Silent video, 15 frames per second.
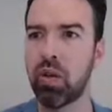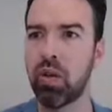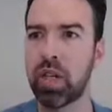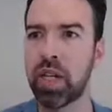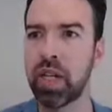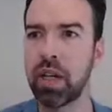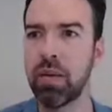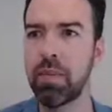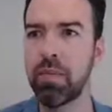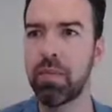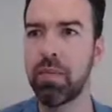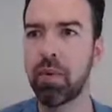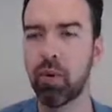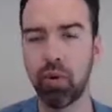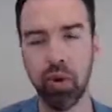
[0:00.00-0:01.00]
you did,
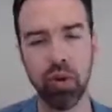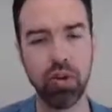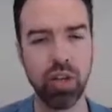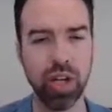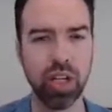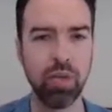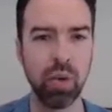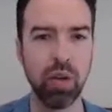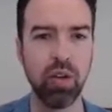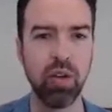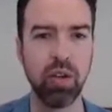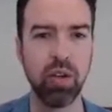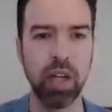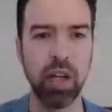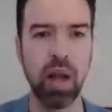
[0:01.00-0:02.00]
or not just what you
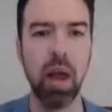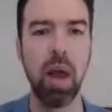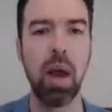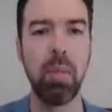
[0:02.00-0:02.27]
did,